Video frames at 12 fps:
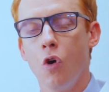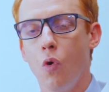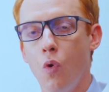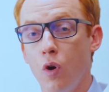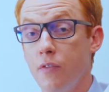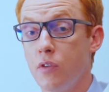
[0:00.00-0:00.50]

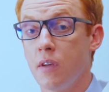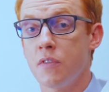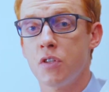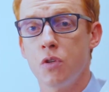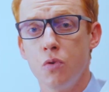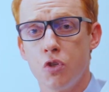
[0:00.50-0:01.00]
Or if you have
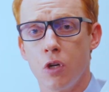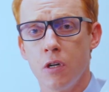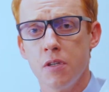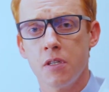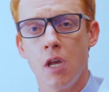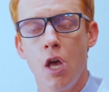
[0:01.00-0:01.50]

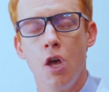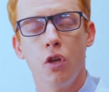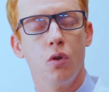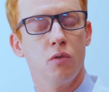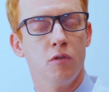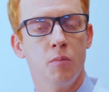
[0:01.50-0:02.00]
sutures,
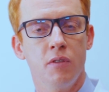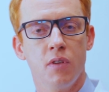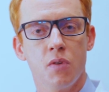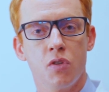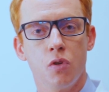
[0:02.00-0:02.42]
you'll remove those